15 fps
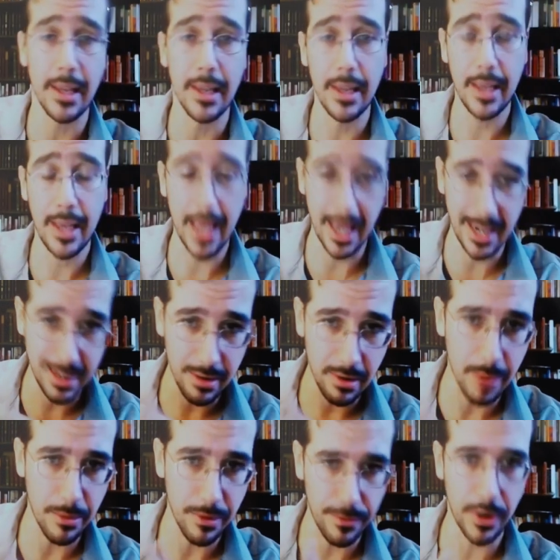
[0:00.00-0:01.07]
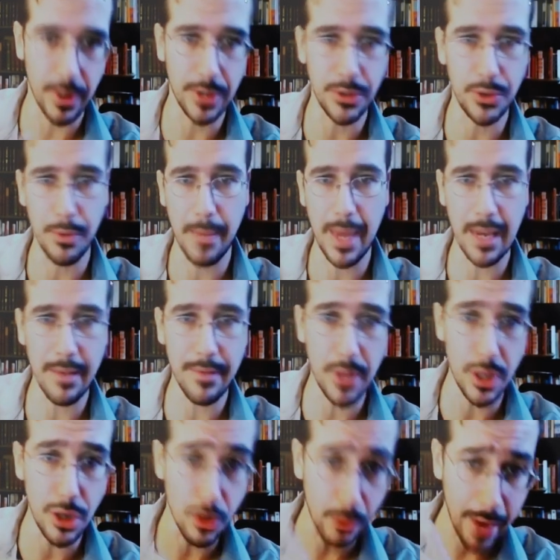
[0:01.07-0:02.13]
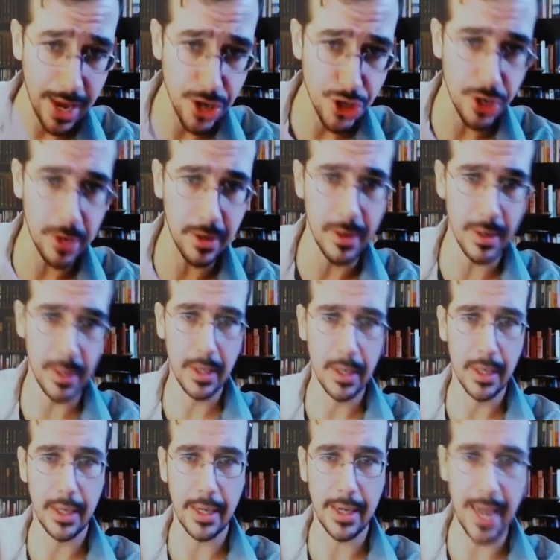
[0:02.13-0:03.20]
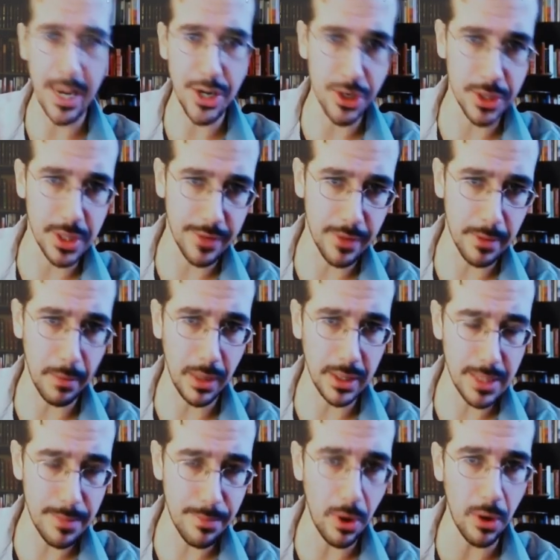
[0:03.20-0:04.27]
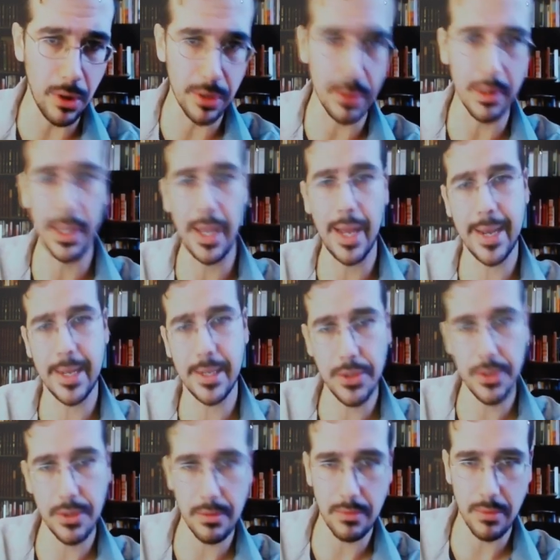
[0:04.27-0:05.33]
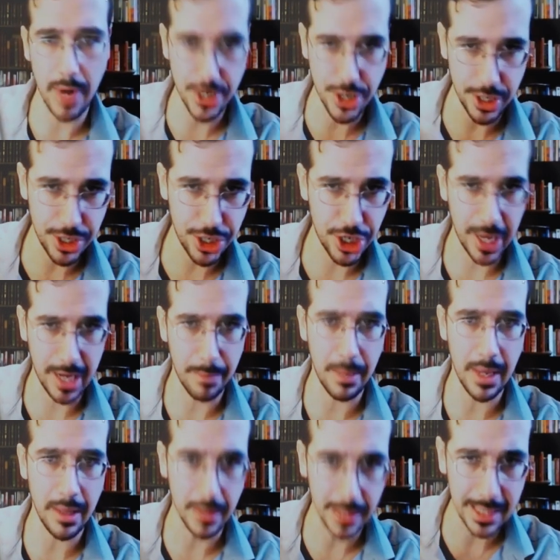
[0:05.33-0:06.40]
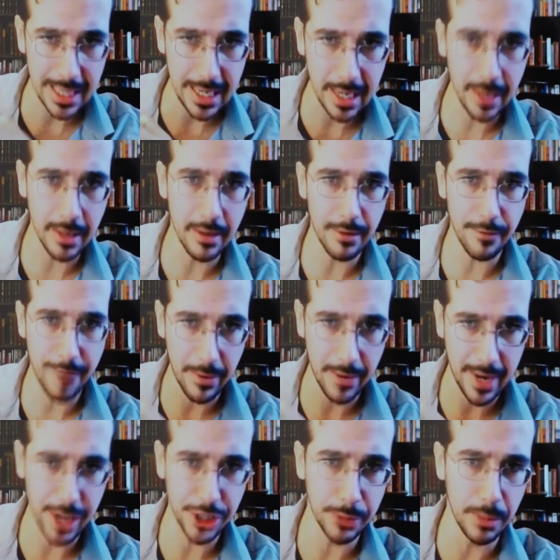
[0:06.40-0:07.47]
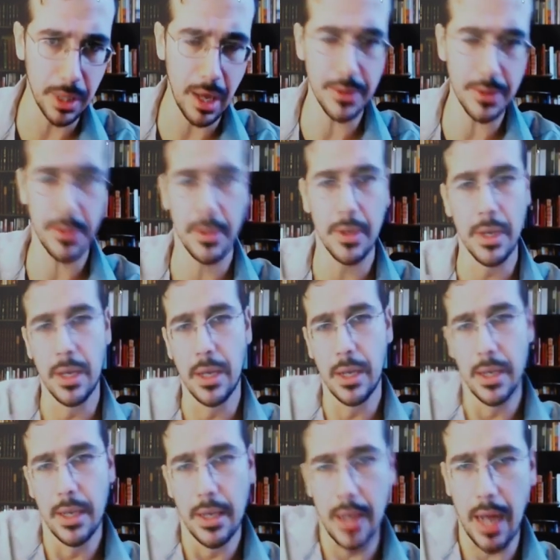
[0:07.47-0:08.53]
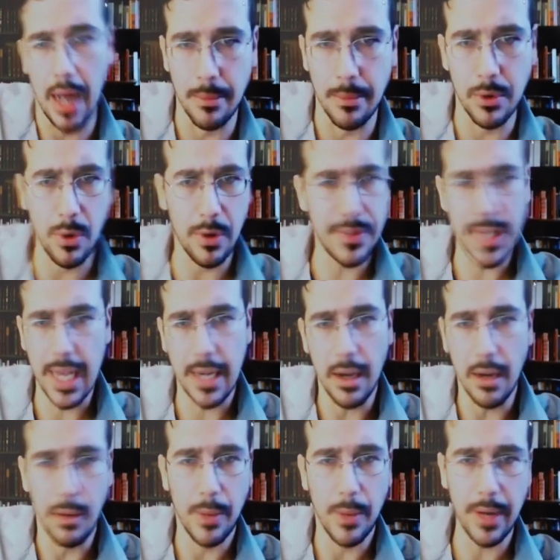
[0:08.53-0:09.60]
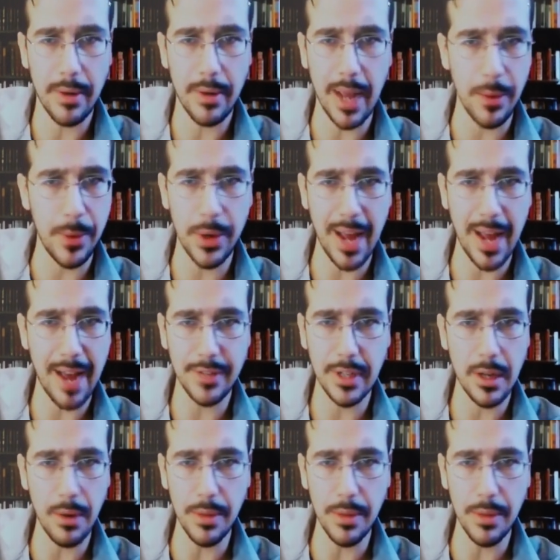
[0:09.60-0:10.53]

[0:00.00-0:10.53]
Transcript: And here I'm referring to many of the Eurasian nations of the multipolar alliance, Russia, China being the leading foundation blocks, who have said, no, we don't have to go this